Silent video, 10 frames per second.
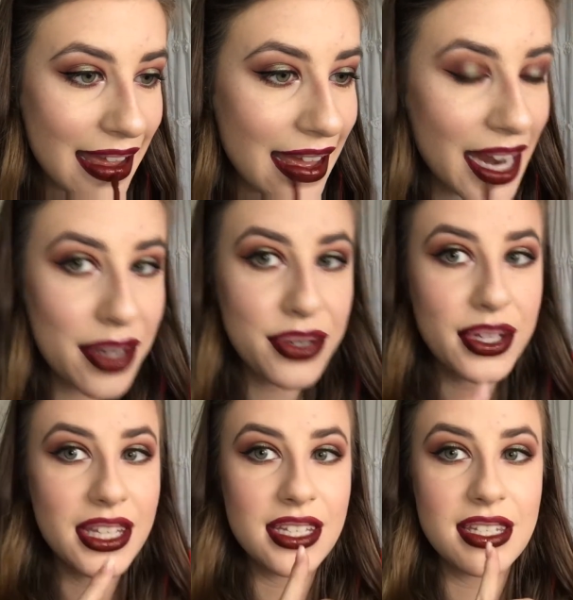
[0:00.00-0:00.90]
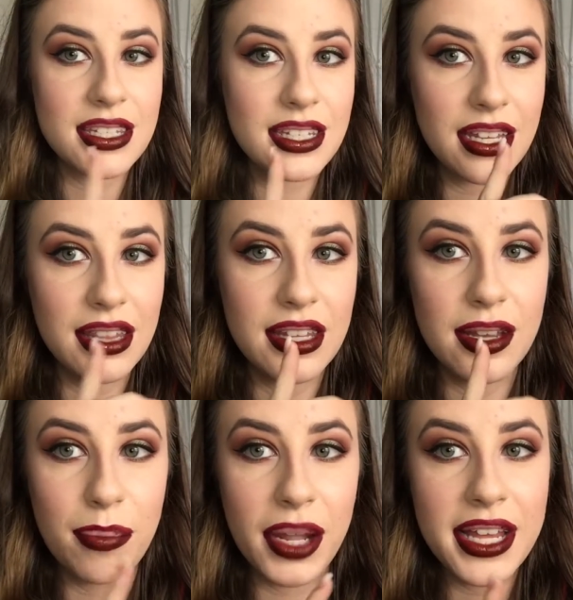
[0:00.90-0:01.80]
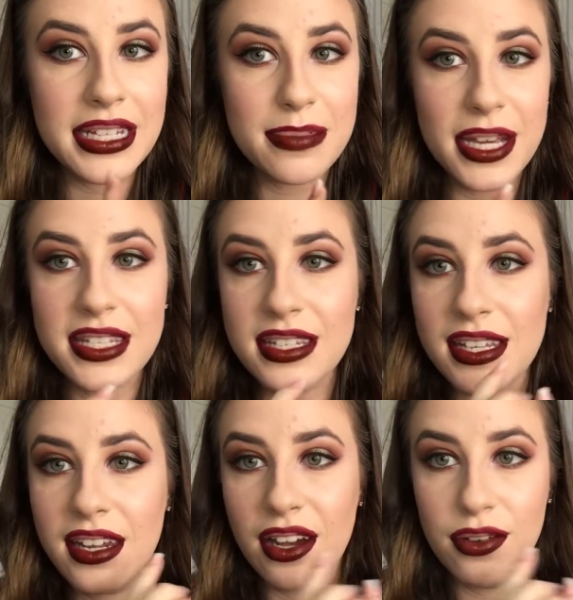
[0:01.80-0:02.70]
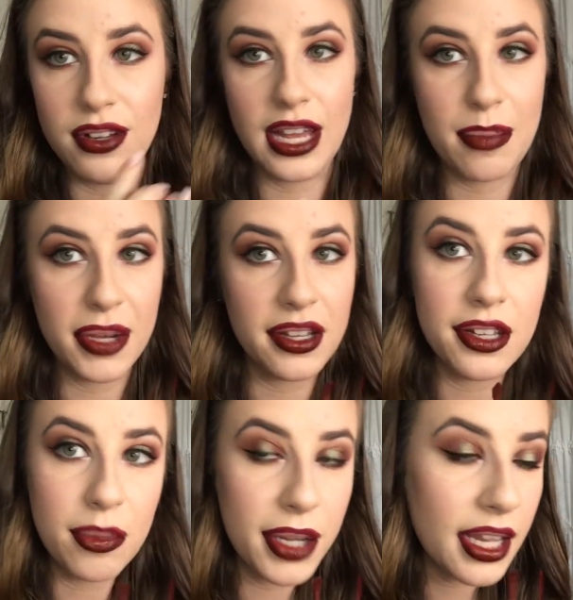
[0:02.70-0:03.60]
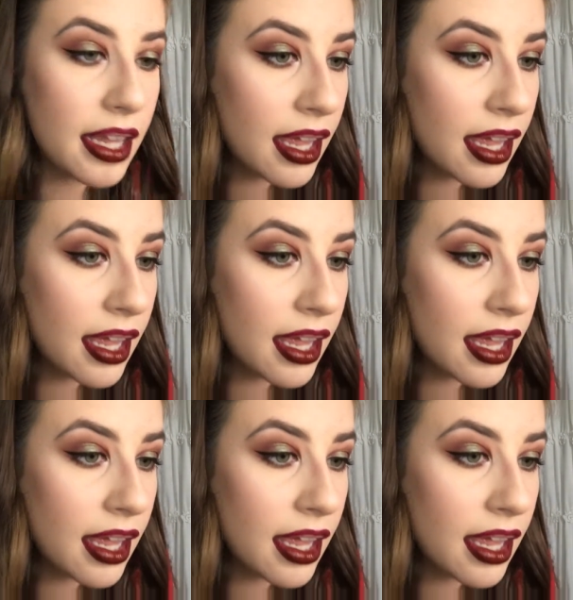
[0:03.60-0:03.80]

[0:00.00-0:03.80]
And I'm doing this in the blank spaces and overlapping a little bit.